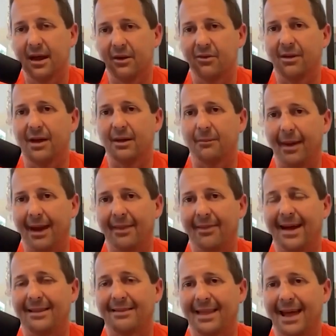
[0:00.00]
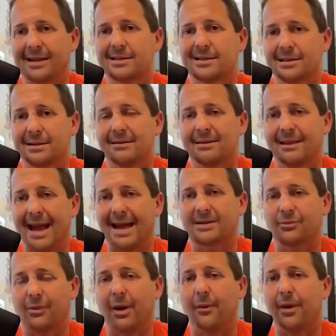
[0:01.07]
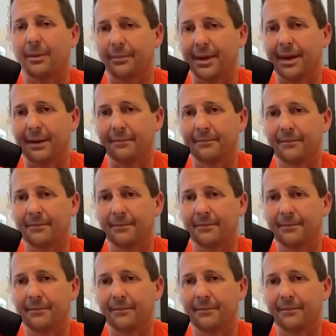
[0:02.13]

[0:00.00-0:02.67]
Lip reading: And you're like, man, that's what I want to be.